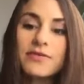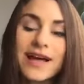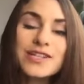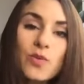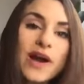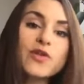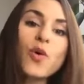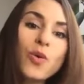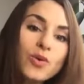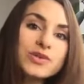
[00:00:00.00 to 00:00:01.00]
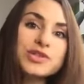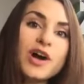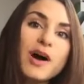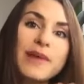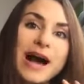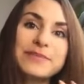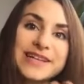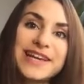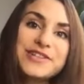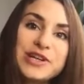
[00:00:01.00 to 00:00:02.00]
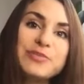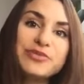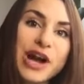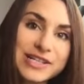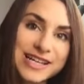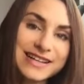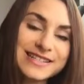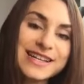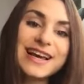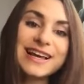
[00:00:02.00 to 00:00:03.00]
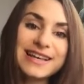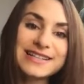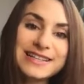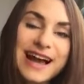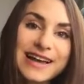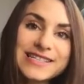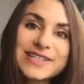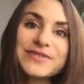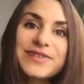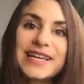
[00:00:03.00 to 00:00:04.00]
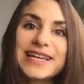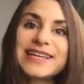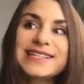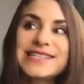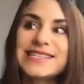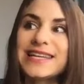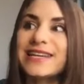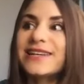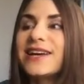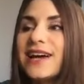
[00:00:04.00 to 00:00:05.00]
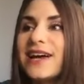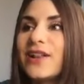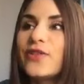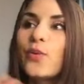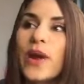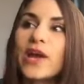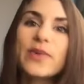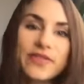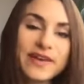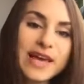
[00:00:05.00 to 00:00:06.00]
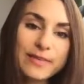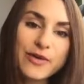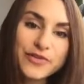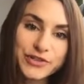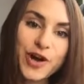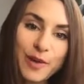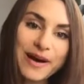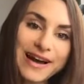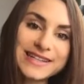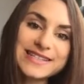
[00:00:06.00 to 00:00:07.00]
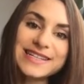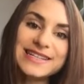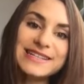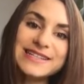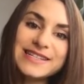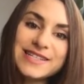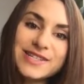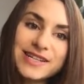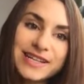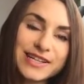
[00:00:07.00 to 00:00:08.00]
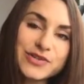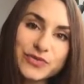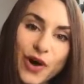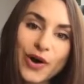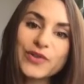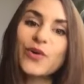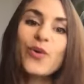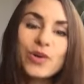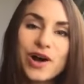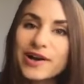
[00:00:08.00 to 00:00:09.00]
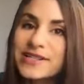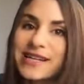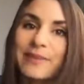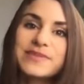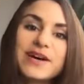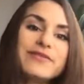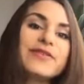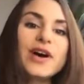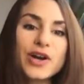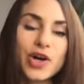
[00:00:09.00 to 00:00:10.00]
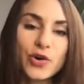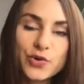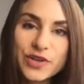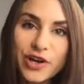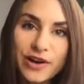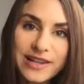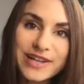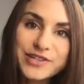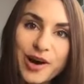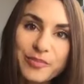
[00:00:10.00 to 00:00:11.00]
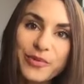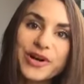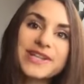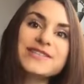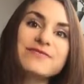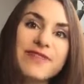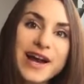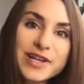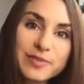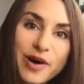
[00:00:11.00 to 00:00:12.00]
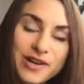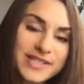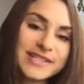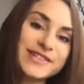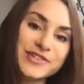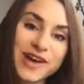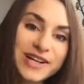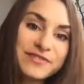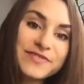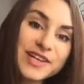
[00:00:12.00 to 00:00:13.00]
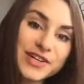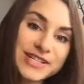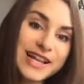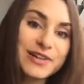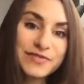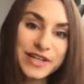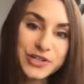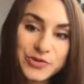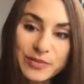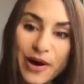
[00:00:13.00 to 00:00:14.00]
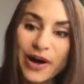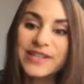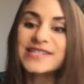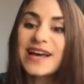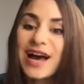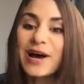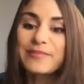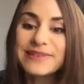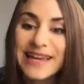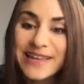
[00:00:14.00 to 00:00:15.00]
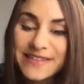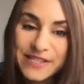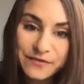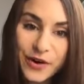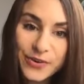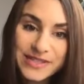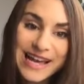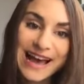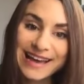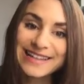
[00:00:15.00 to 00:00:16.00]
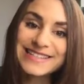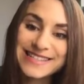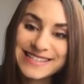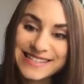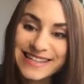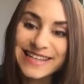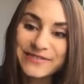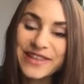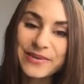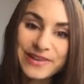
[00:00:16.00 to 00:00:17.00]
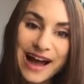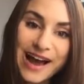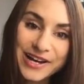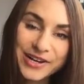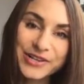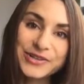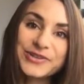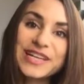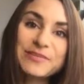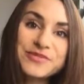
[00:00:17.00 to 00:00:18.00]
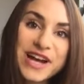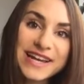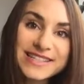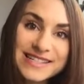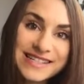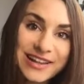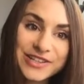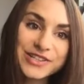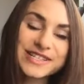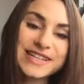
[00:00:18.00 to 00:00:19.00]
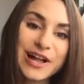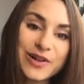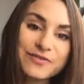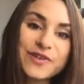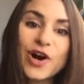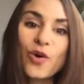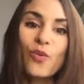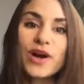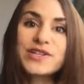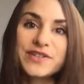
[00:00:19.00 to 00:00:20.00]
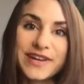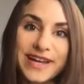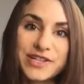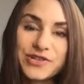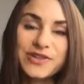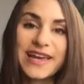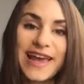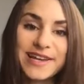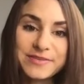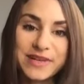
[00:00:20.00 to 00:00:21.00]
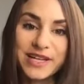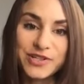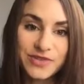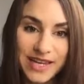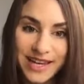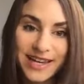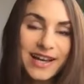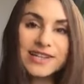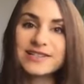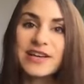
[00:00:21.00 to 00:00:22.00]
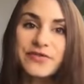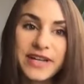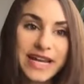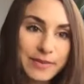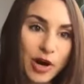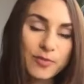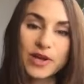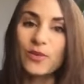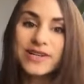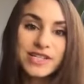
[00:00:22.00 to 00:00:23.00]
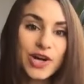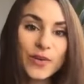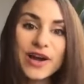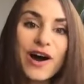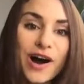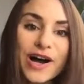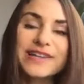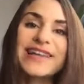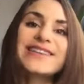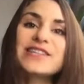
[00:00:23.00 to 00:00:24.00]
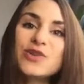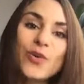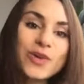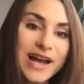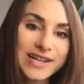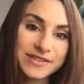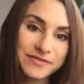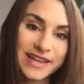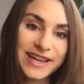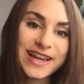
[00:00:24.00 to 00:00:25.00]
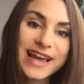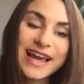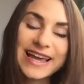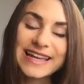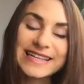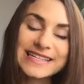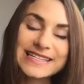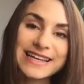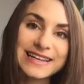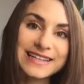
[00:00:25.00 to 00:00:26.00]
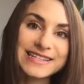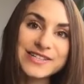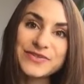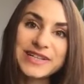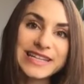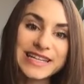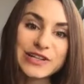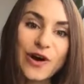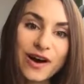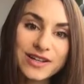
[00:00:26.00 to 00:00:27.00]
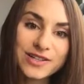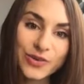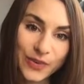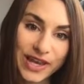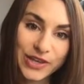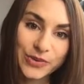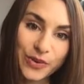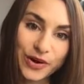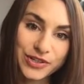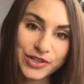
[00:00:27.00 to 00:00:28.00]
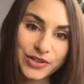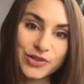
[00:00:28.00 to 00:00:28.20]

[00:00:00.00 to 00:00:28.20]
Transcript: that's why the whole job application process is kind of, it's the way we think about the job hunt is wrong. The whole concept of go to the online job boards, find the boxes, try to fit yourself into a box, play this phone tag to see if they will hire you, keep trying to sell yourself, wondering, do they hate me? Do they forget about me? What's going on? Like this whole kind of thing is really not the way you want